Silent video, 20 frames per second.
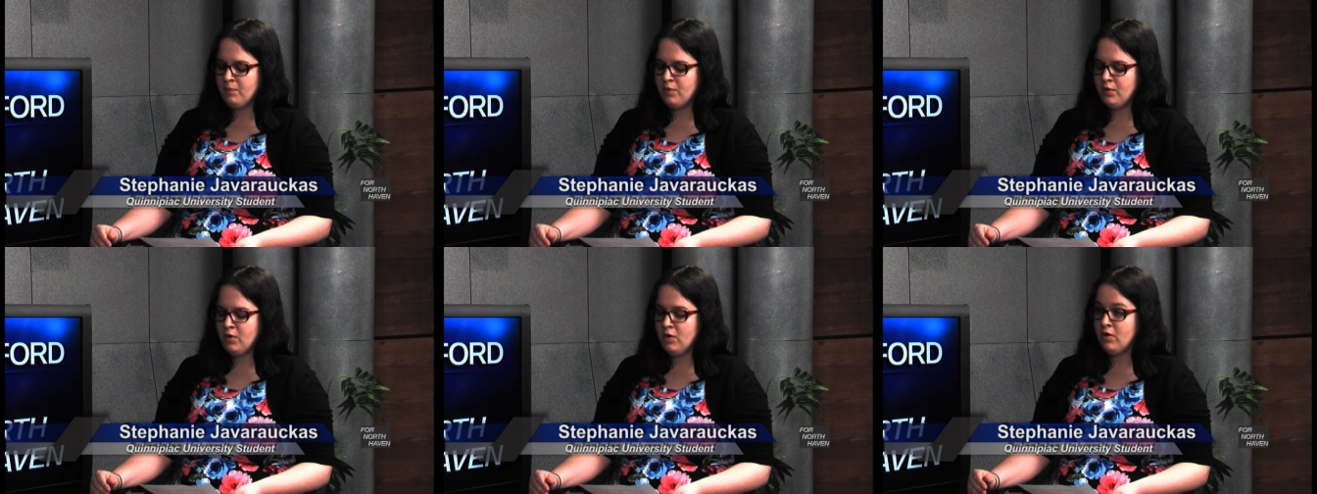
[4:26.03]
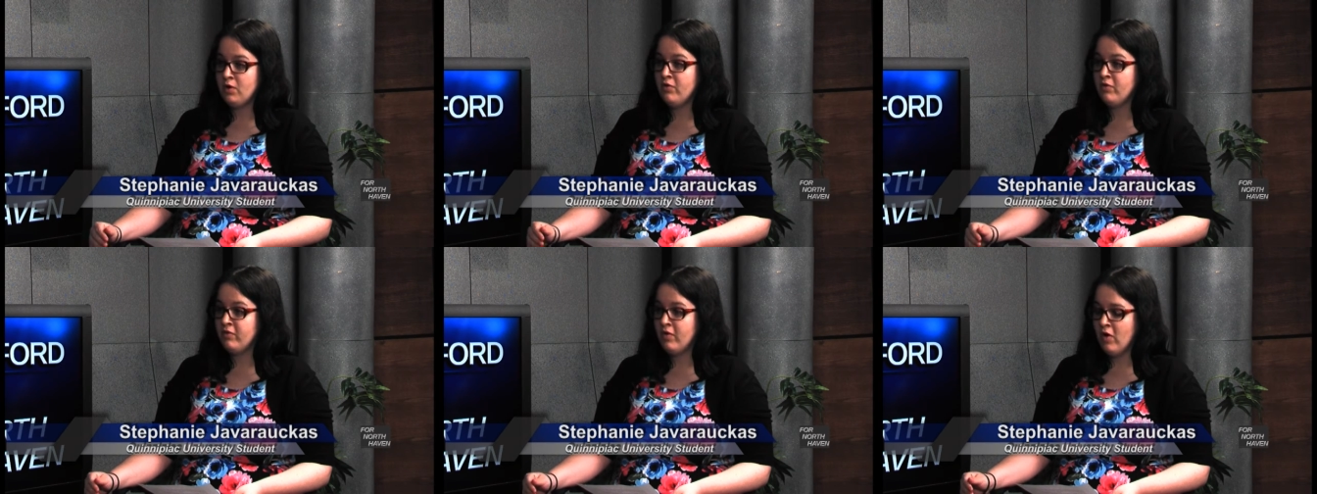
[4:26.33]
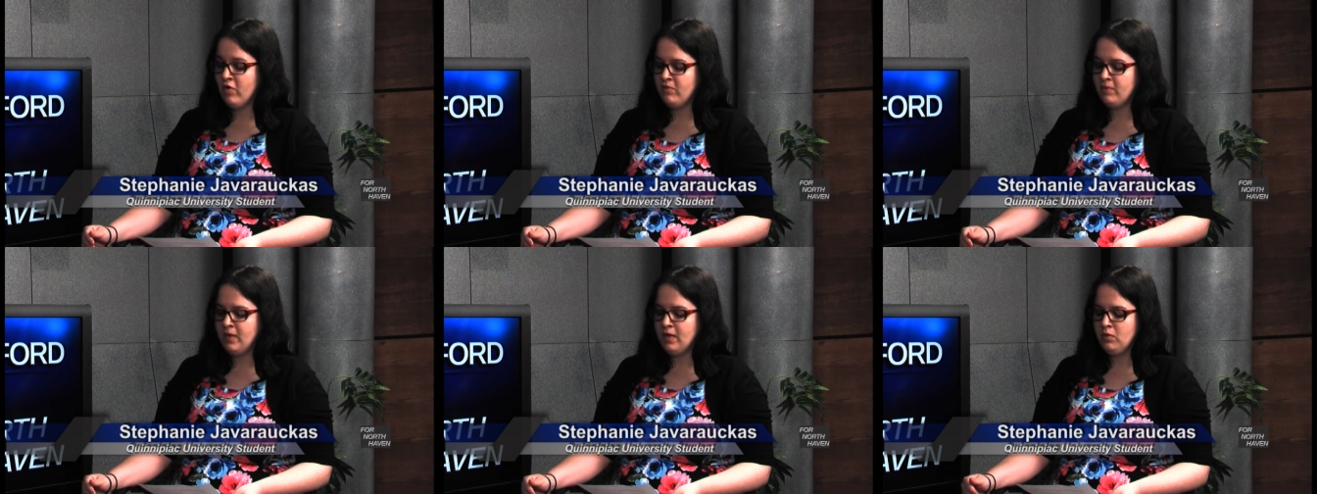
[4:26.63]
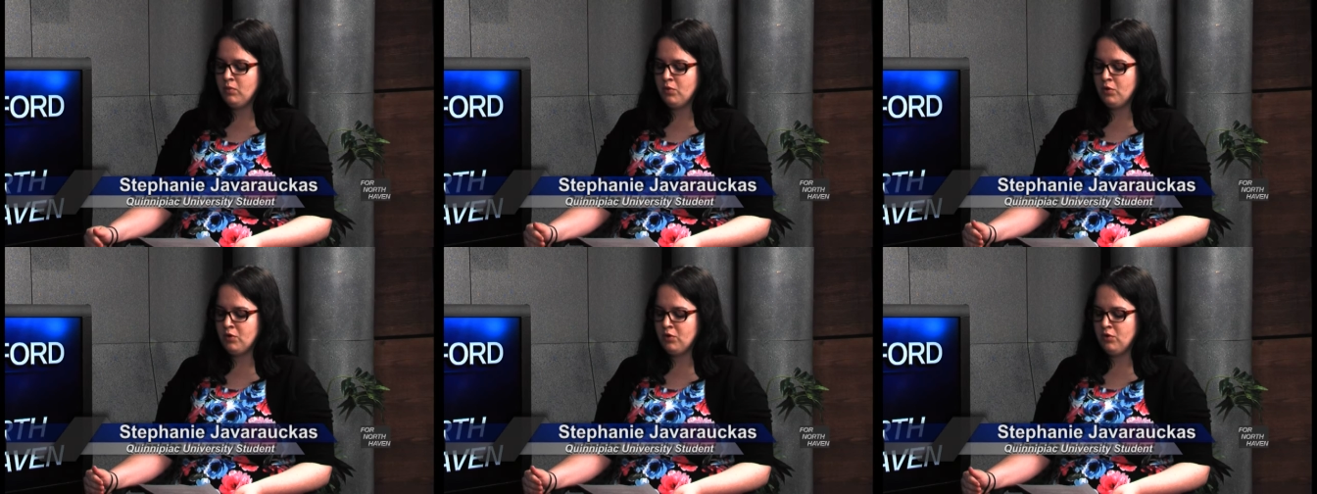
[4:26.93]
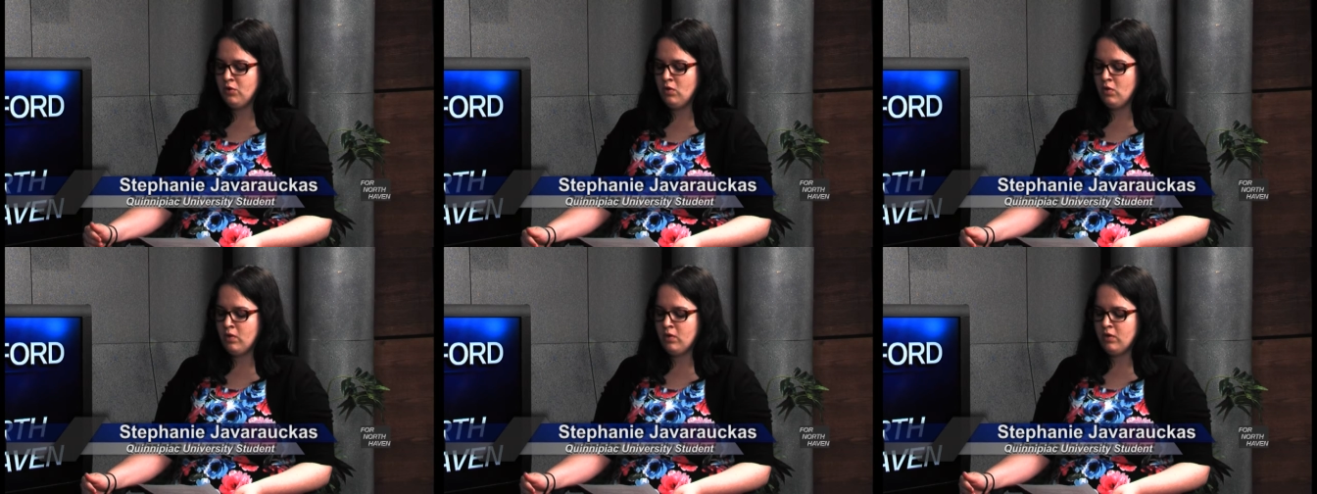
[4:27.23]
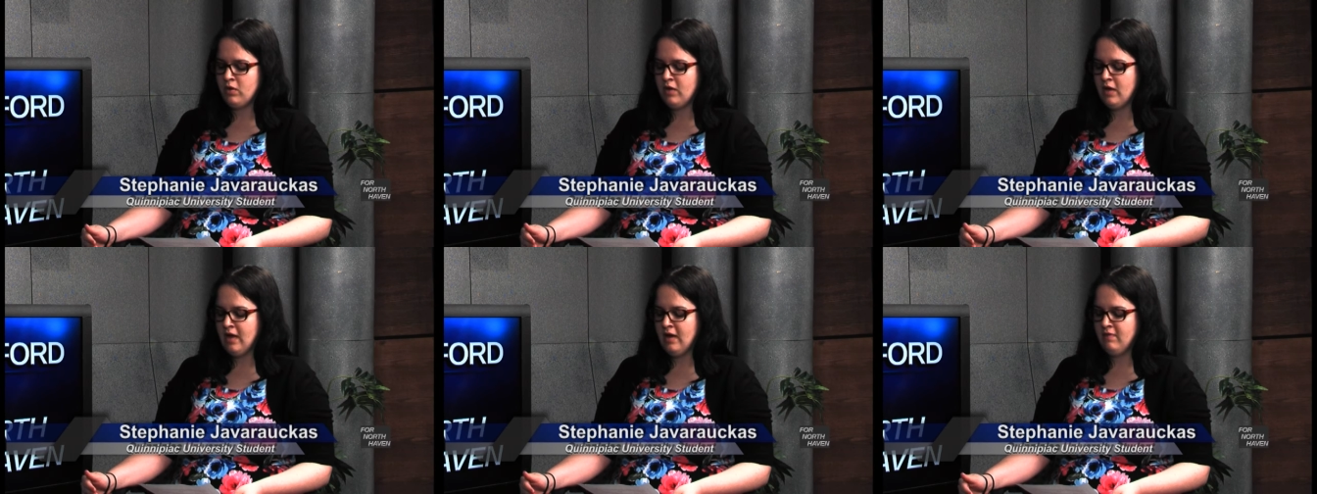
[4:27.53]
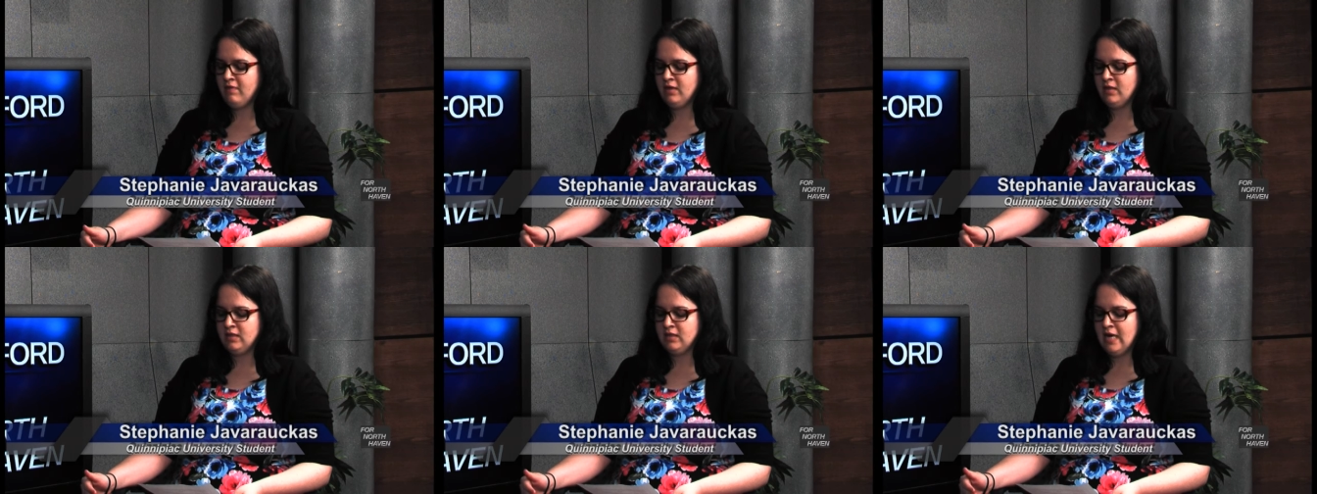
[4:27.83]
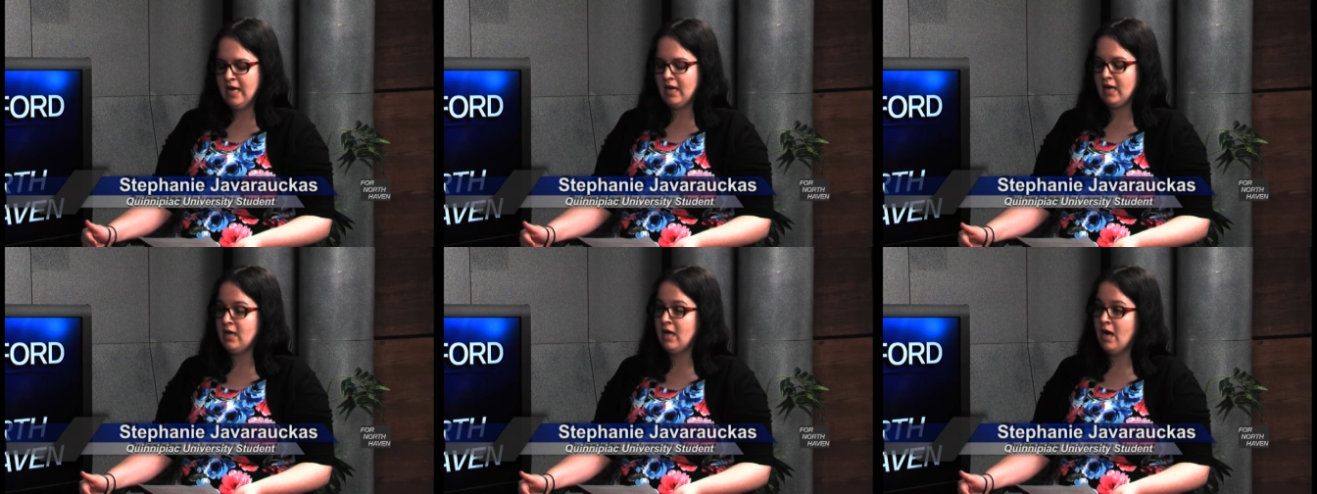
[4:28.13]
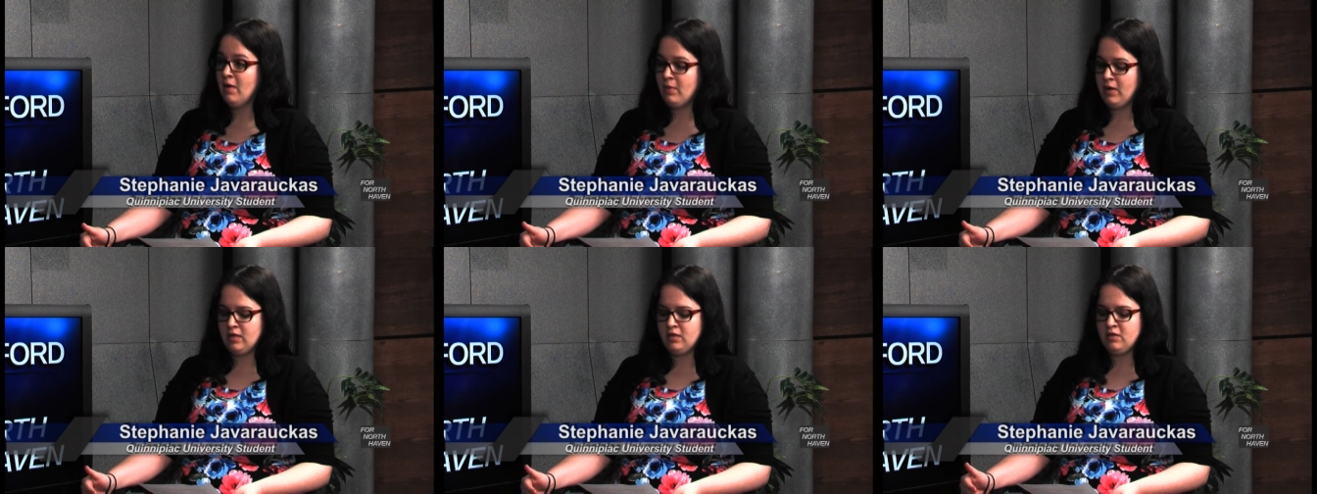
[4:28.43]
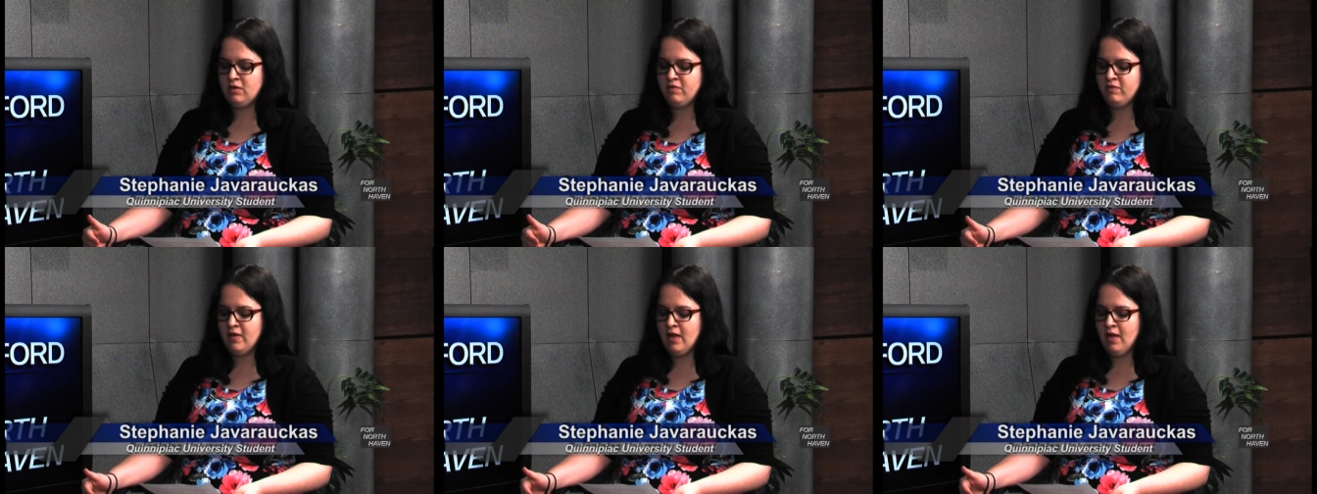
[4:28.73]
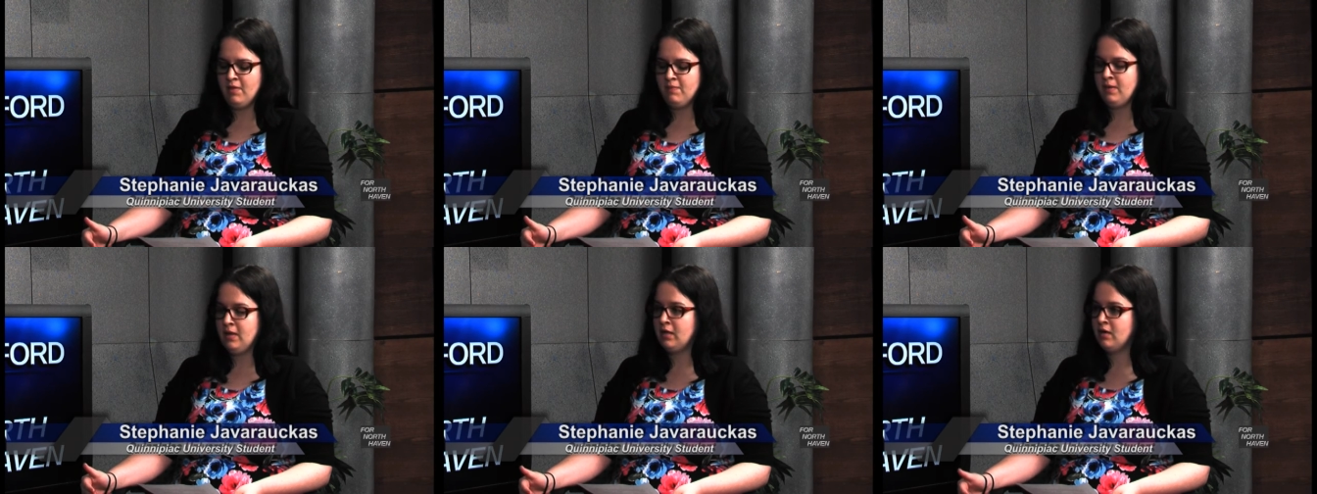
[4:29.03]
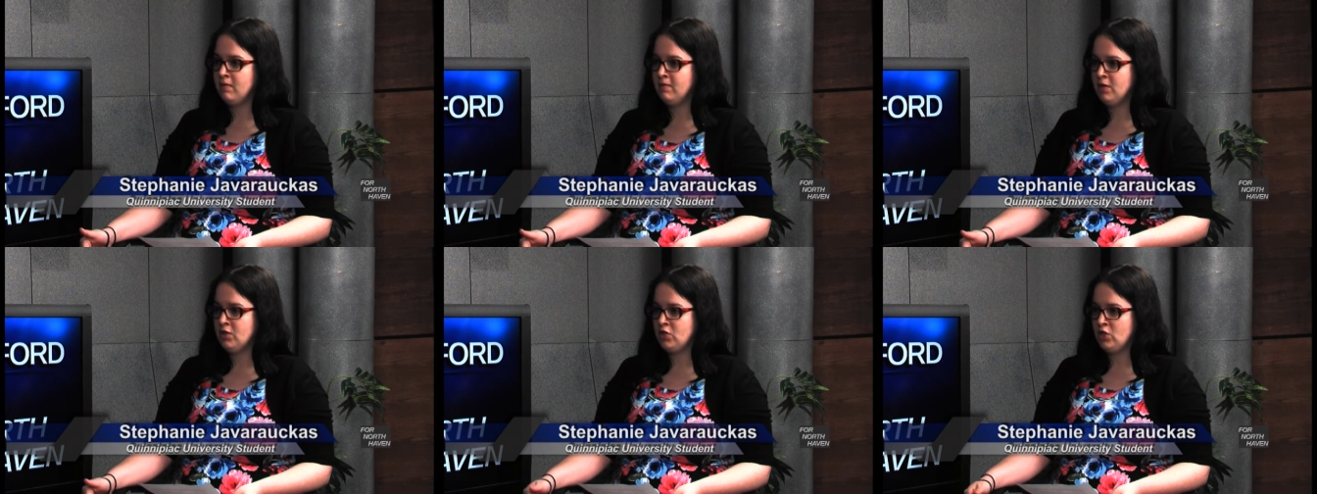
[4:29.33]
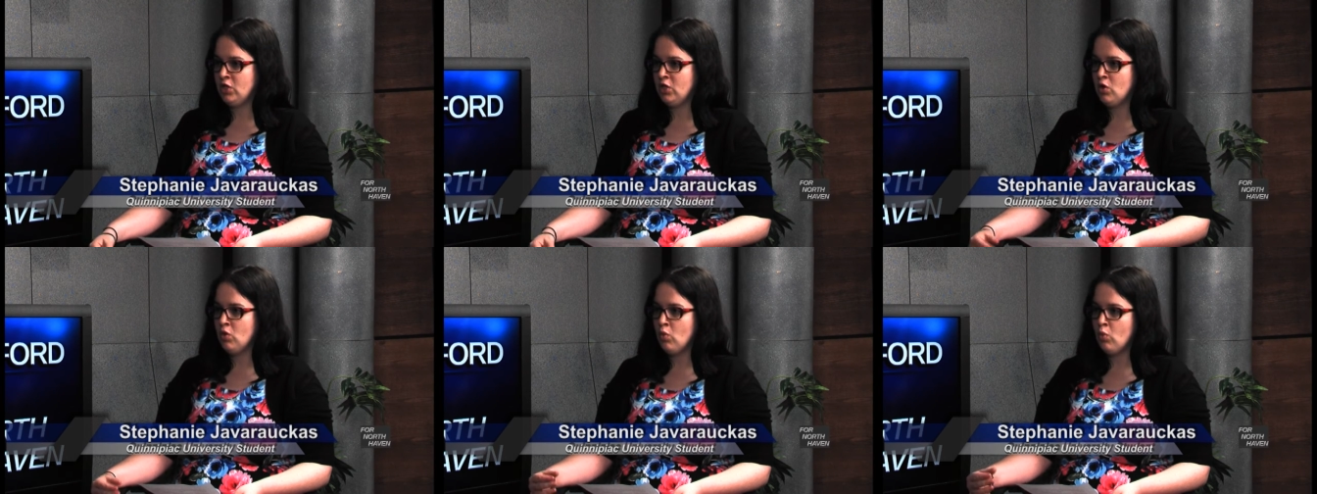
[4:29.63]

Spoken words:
your involvement with North Haven's Economic Development Commission.